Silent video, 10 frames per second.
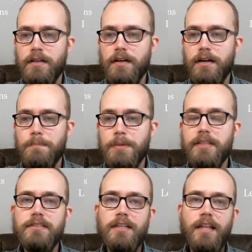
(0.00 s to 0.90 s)
But
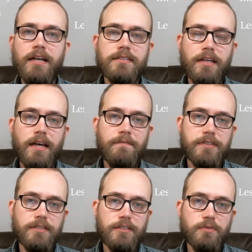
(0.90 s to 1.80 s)
there's less
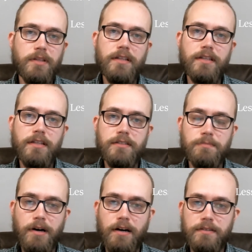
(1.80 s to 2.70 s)
emphasis within these
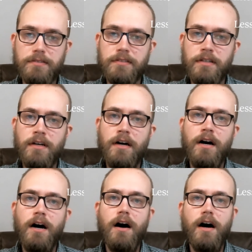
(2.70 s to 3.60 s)
models
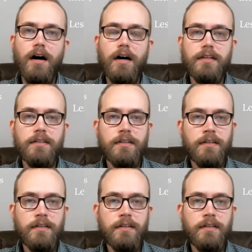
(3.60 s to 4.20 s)
on